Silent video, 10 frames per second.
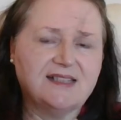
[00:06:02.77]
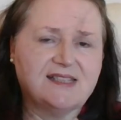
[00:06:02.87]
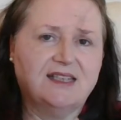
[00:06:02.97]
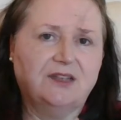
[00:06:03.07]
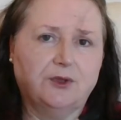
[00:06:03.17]

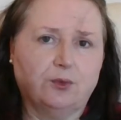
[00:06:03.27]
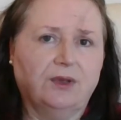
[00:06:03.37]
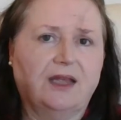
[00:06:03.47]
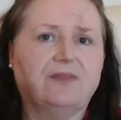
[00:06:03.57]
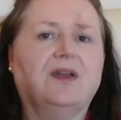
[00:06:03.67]
see it in their own
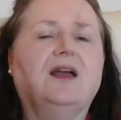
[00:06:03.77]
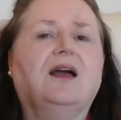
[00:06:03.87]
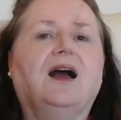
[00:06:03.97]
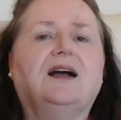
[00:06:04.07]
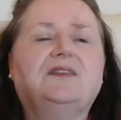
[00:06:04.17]
life,
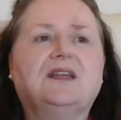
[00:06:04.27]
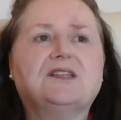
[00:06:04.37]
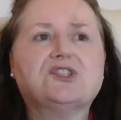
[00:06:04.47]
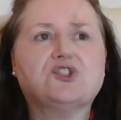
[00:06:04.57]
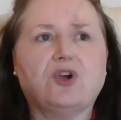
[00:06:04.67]
and they
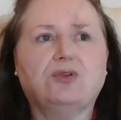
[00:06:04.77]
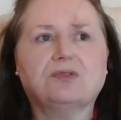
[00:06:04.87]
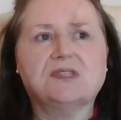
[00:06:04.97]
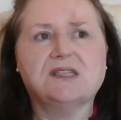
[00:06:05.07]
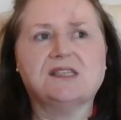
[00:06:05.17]
struggle
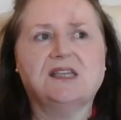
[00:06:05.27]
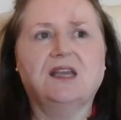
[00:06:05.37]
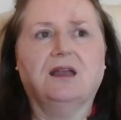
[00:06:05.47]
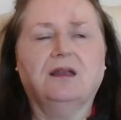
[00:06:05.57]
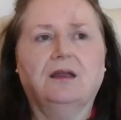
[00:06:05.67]
to
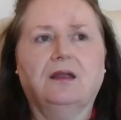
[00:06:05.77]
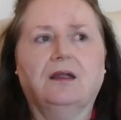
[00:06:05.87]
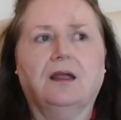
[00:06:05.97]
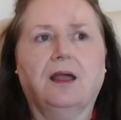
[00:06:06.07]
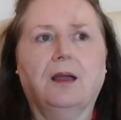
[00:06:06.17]
see it
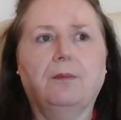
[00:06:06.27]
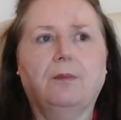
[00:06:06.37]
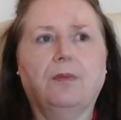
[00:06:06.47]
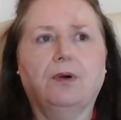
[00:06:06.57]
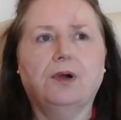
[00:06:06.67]
in